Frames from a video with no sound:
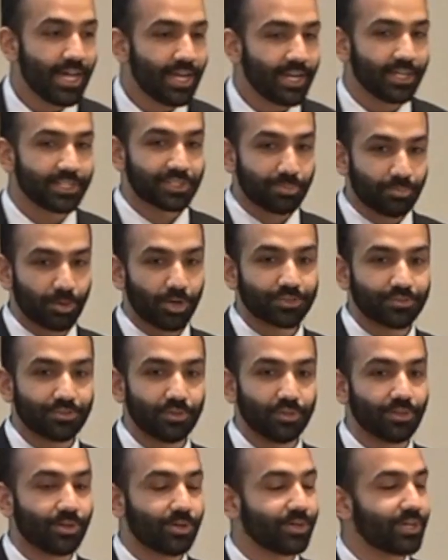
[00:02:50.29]
Now, this approach
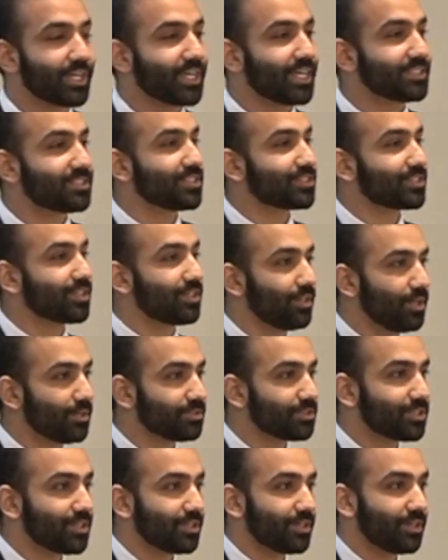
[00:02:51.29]
for learning gets us
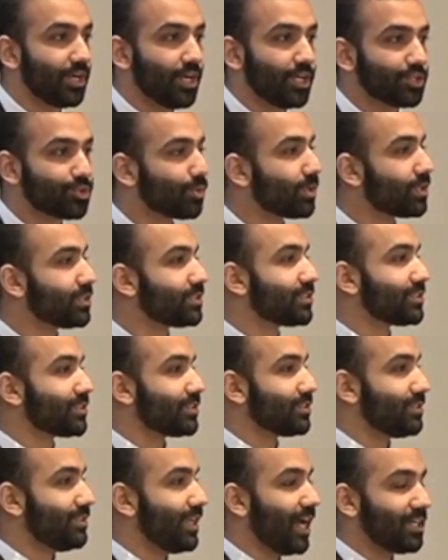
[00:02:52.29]
closer
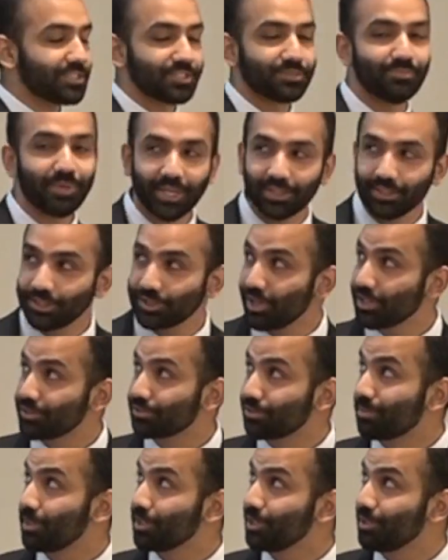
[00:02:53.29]
towards not just making the
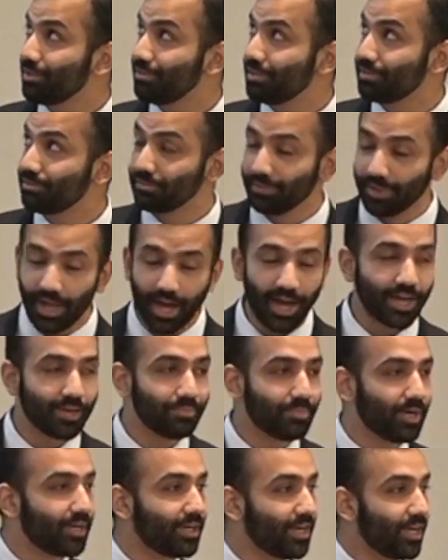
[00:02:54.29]
transformer UAV fly,
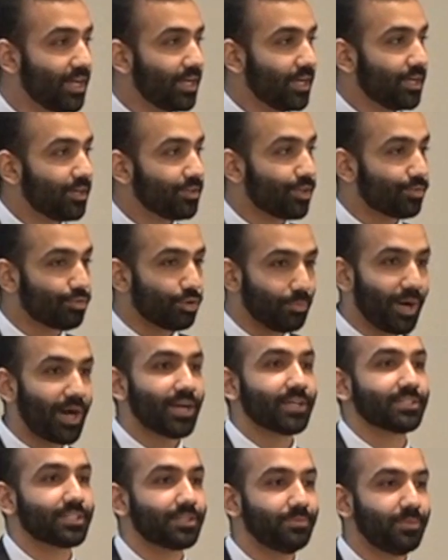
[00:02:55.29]
but the
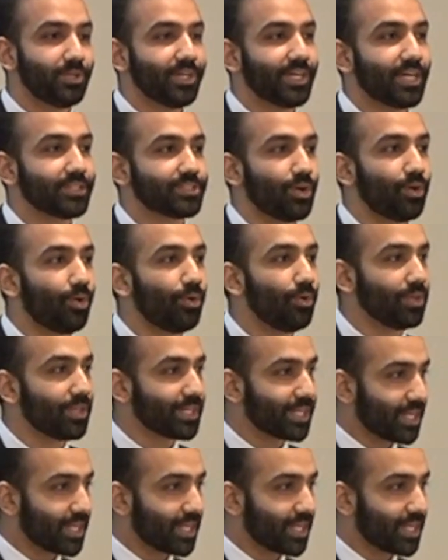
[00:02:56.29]
robotics community as a whole.